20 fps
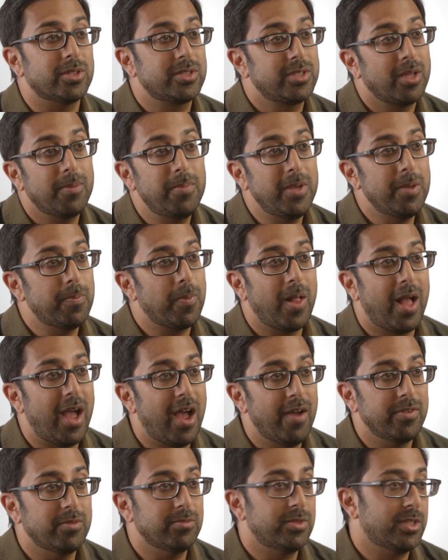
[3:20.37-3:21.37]
Some people
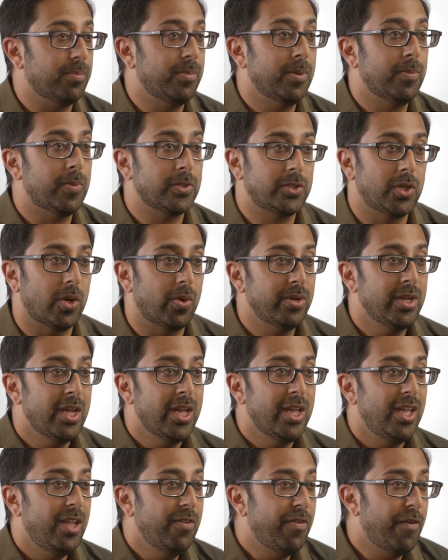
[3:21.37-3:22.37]
have them, some people don't.
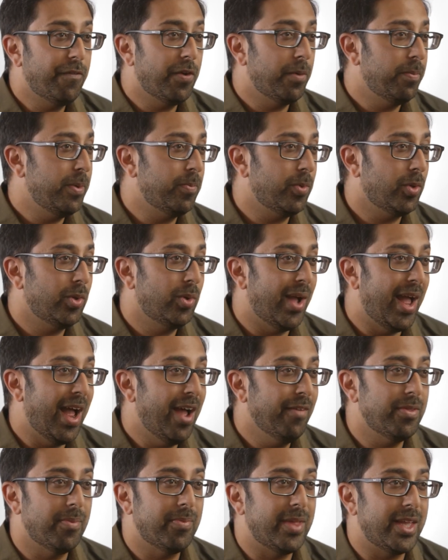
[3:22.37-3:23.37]
Even for people who
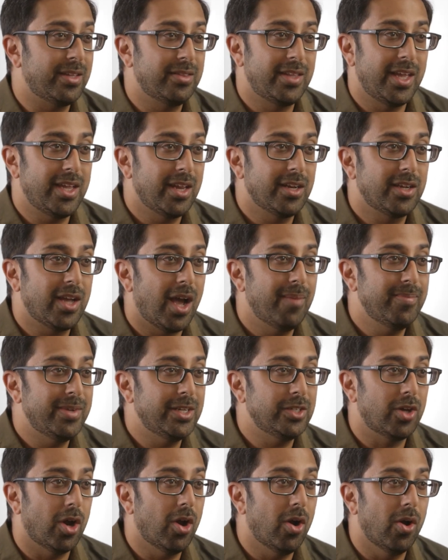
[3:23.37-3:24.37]
have them, they, they can come
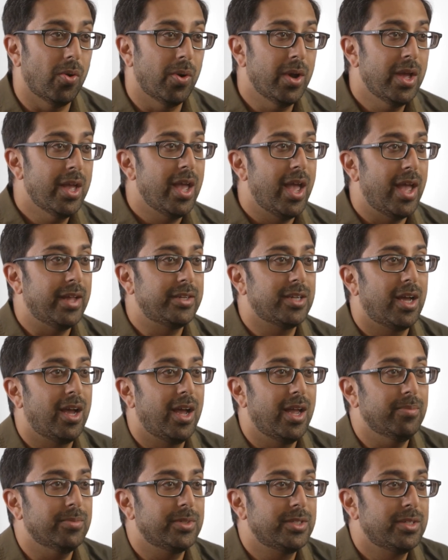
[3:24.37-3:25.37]
and go at
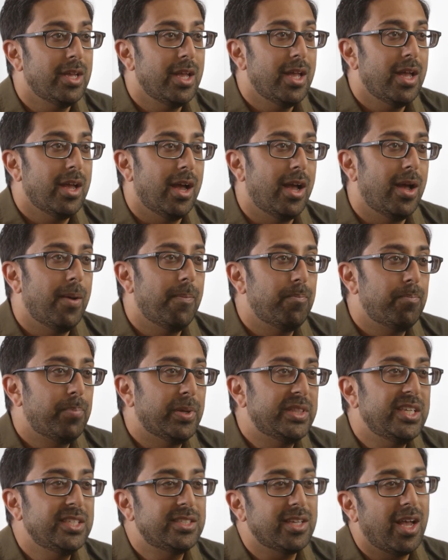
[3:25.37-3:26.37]
times. Um,
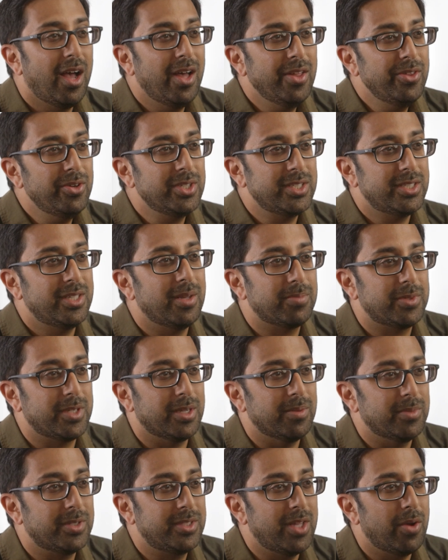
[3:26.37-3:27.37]
but these other
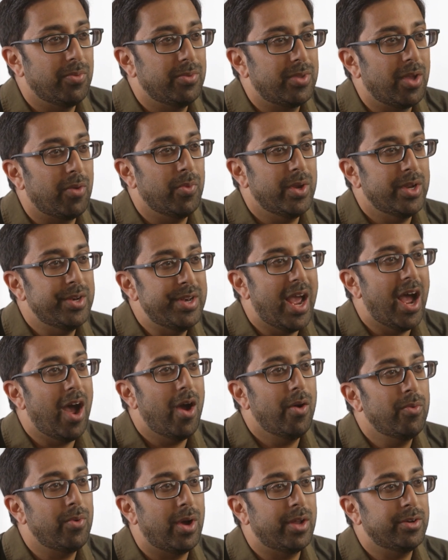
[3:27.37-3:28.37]
symptoms that, that we
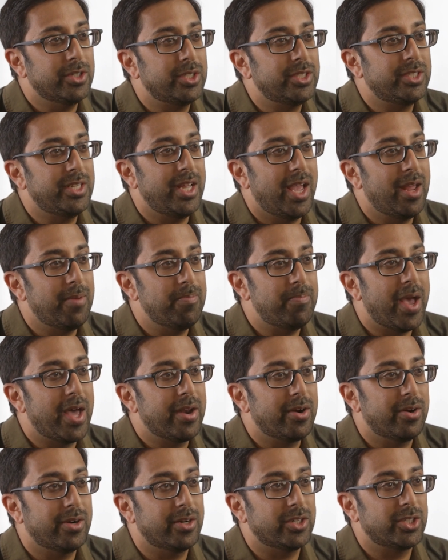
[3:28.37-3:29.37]
now understand
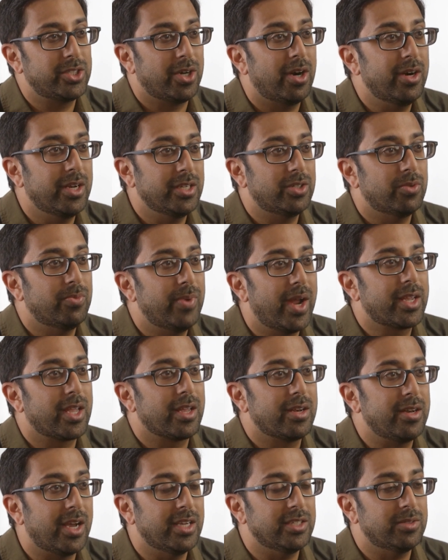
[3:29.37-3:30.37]
better and are starting to
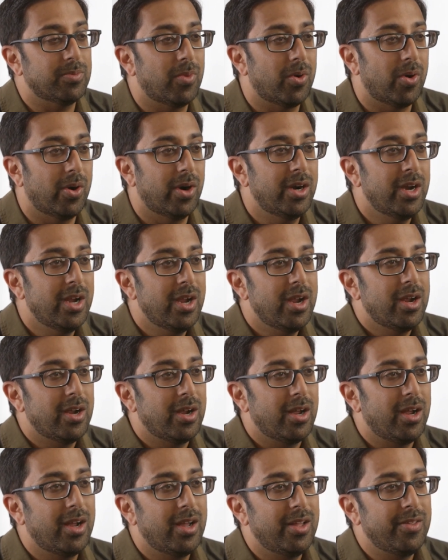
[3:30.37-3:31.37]
recognize more,
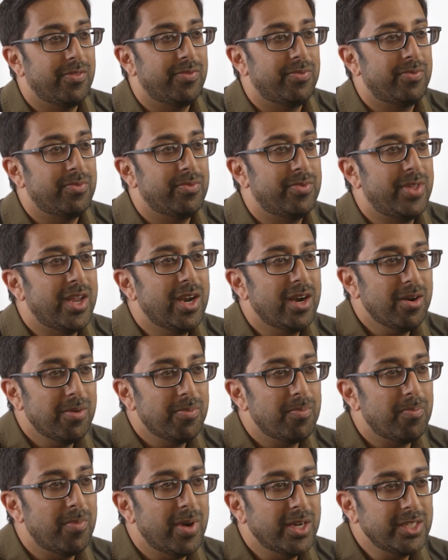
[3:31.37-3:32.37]
uh, they're
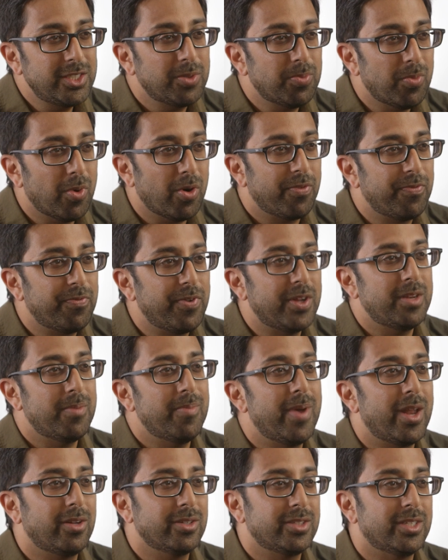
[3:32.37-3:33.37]
much more
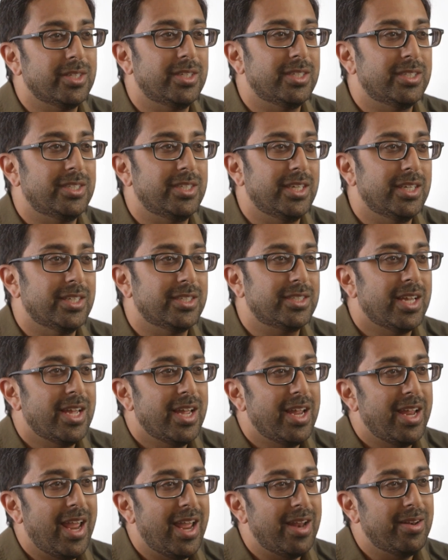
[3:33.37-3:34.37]
fundamental to the disease
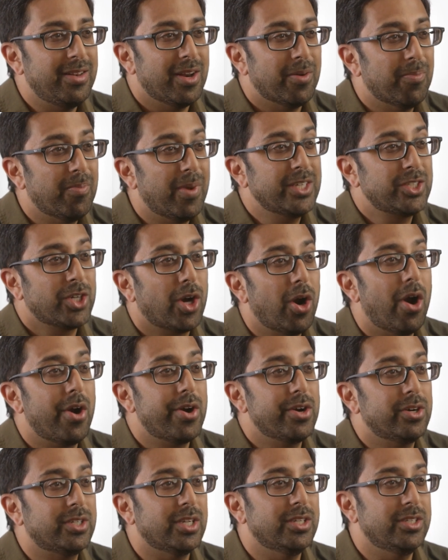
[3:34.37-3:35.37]
and they're much
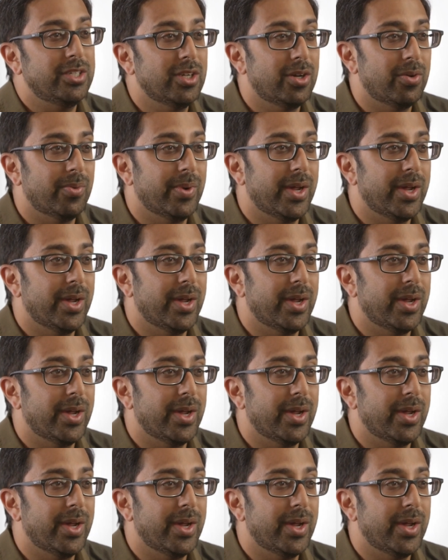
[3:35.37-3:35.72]
harder to deal